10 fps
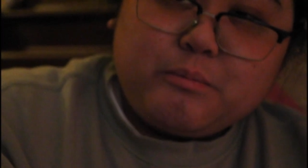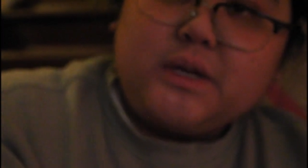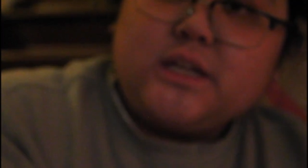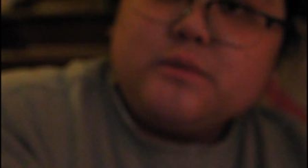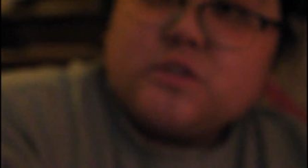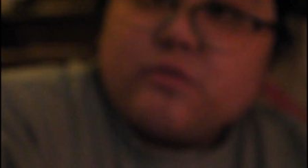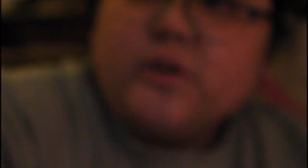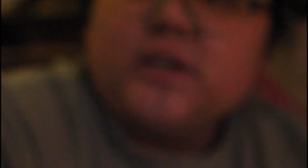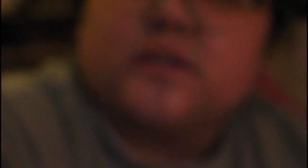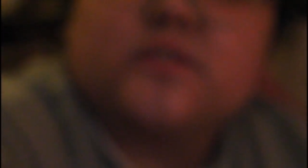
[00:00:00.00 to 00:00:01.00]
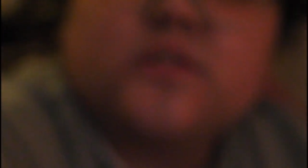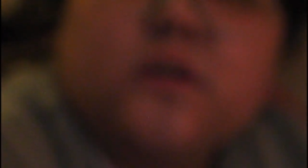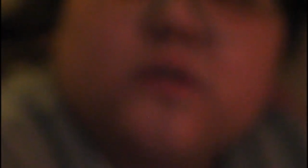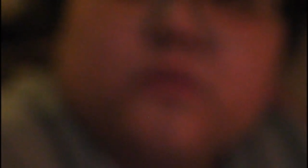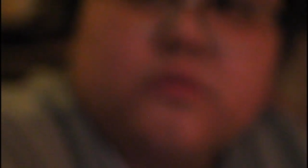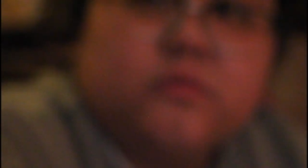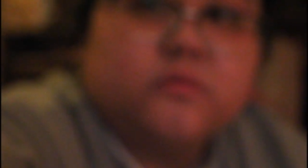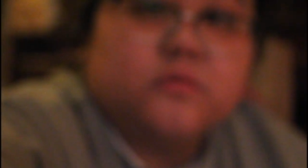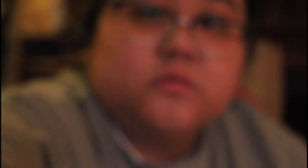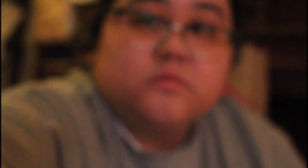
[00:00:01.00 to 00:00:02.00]
but it was free,
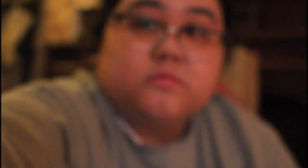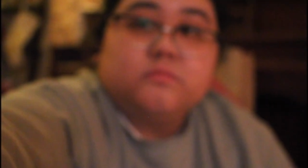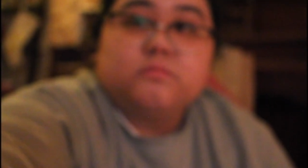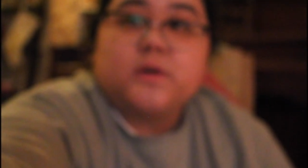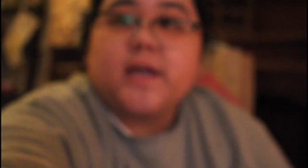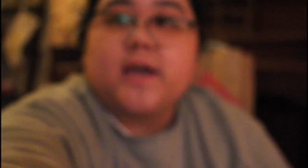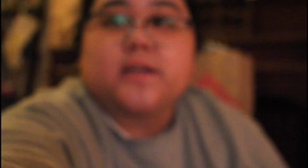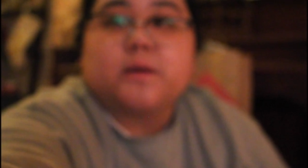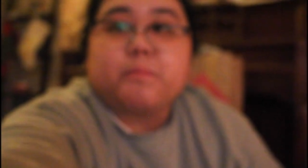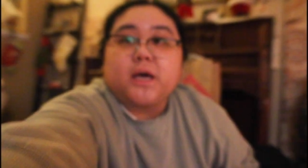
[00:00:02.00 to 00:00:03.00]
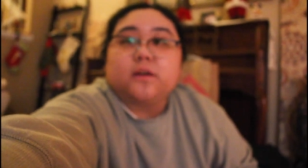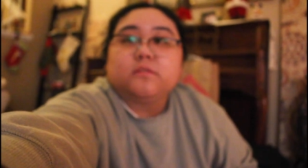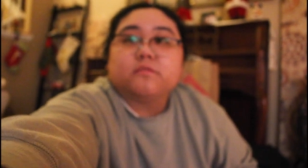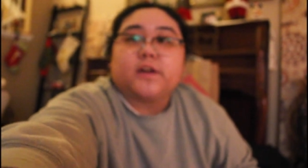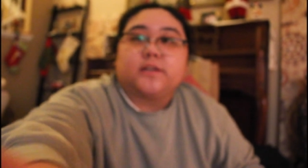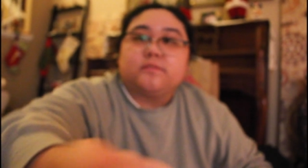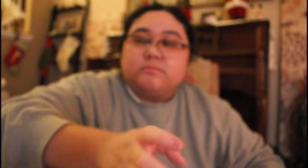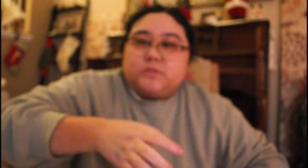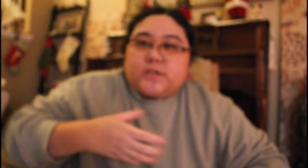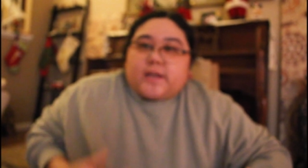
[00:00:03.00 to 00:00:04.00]
so I can't get mad, right?
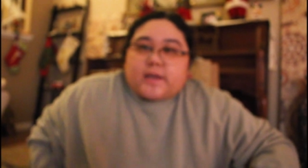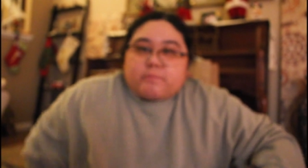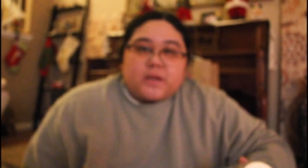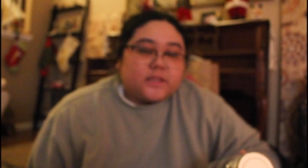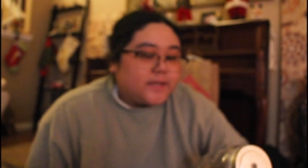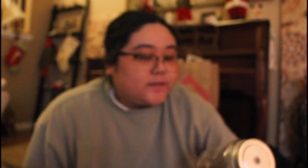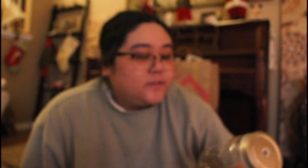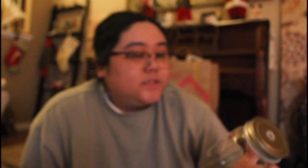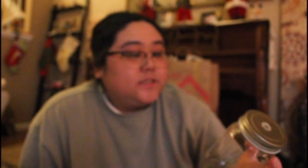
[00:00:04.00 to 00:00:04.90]
You can't get mad at that.